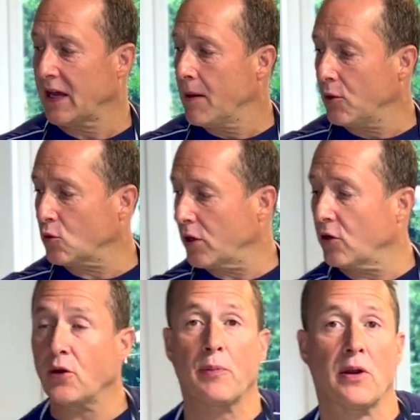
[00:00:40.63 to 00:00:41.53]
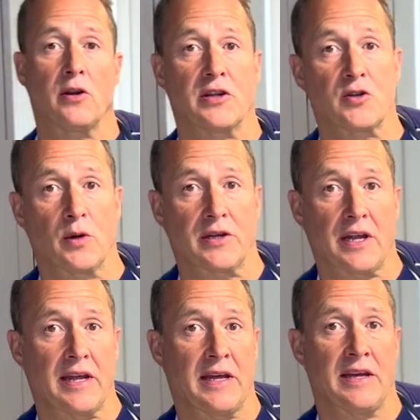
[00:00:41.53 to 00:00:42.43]
But what I'm going to pair this with
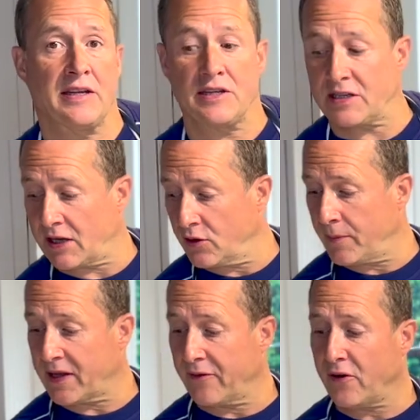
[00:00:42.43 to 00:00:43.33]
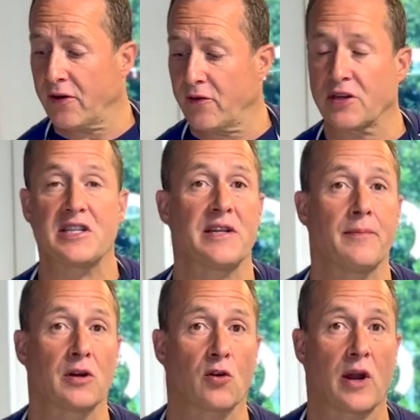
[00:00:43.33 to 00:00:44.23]
is I'm going to make a very, very
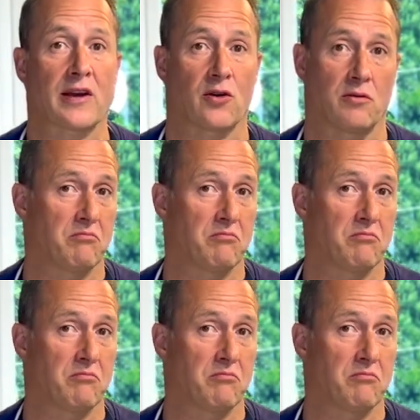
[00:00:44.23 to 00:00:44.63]
simple cracker.